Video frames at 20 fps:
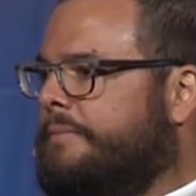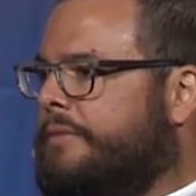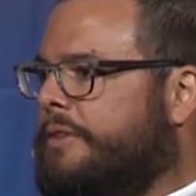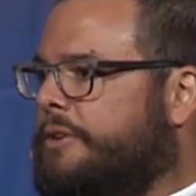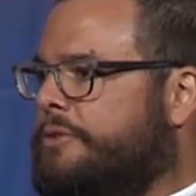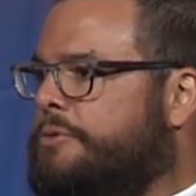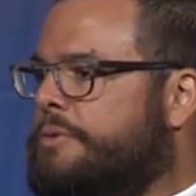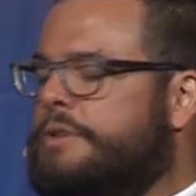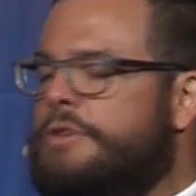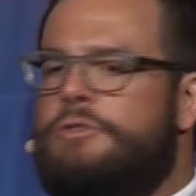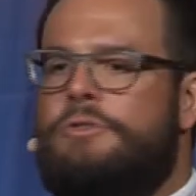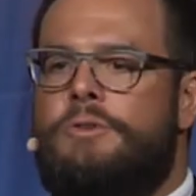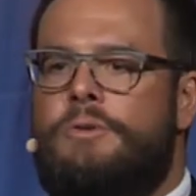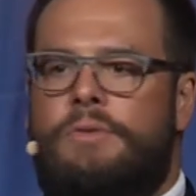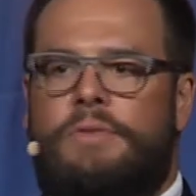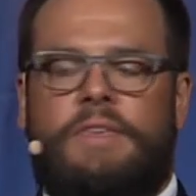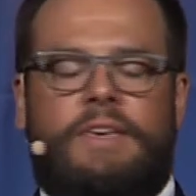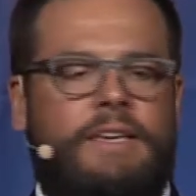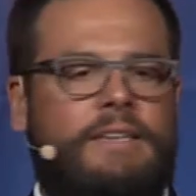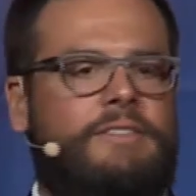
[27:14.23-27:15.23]
It's when you do
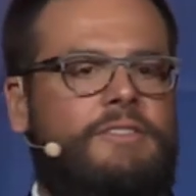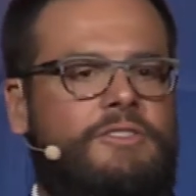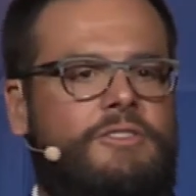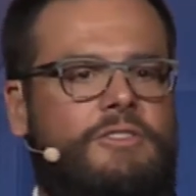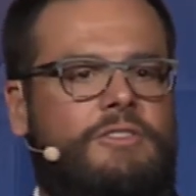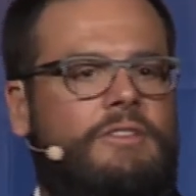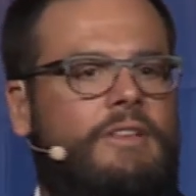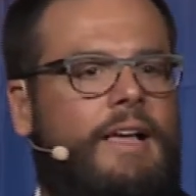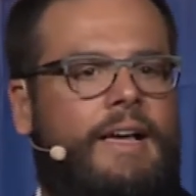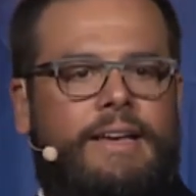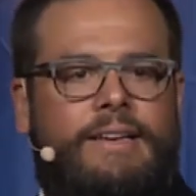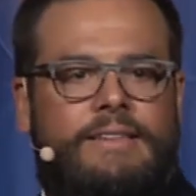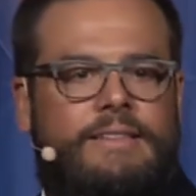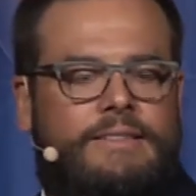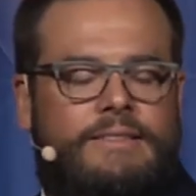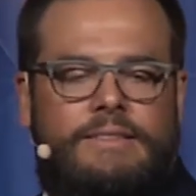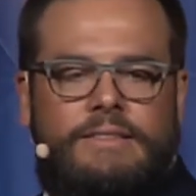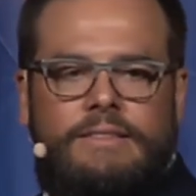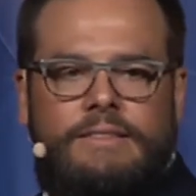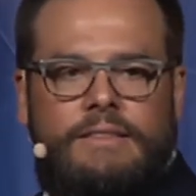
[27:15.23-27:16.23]
things like
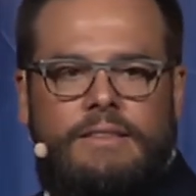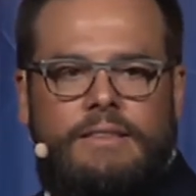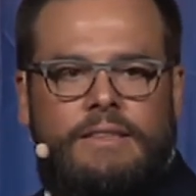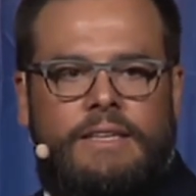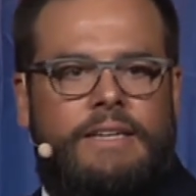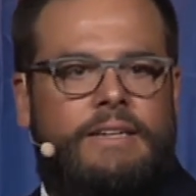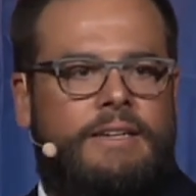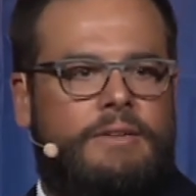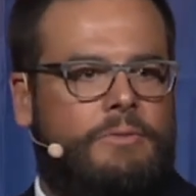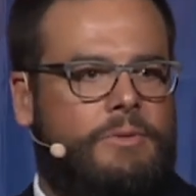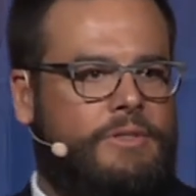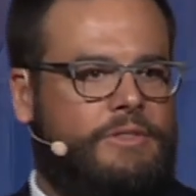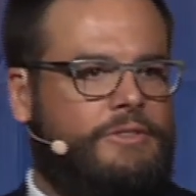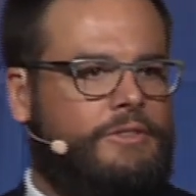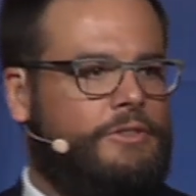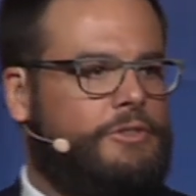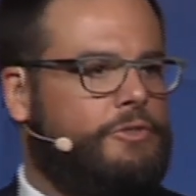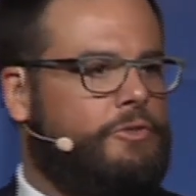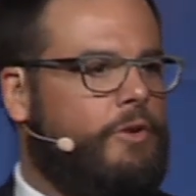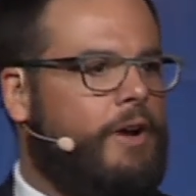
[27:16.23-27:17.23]
Linda was
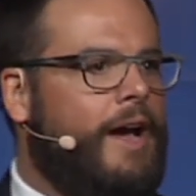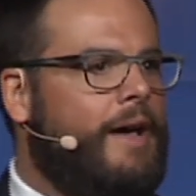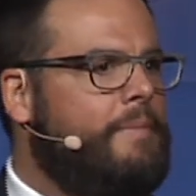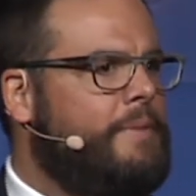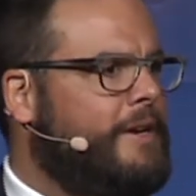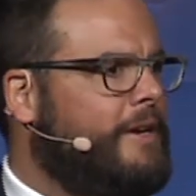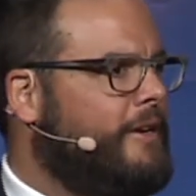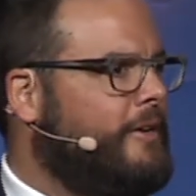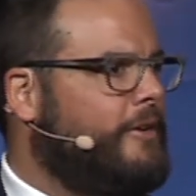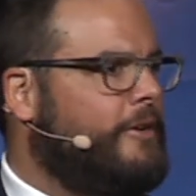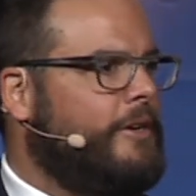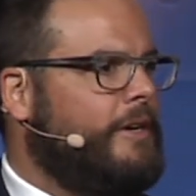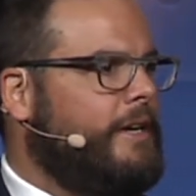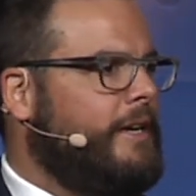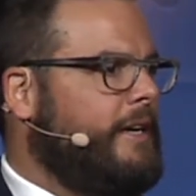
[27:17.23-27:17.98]
describing, or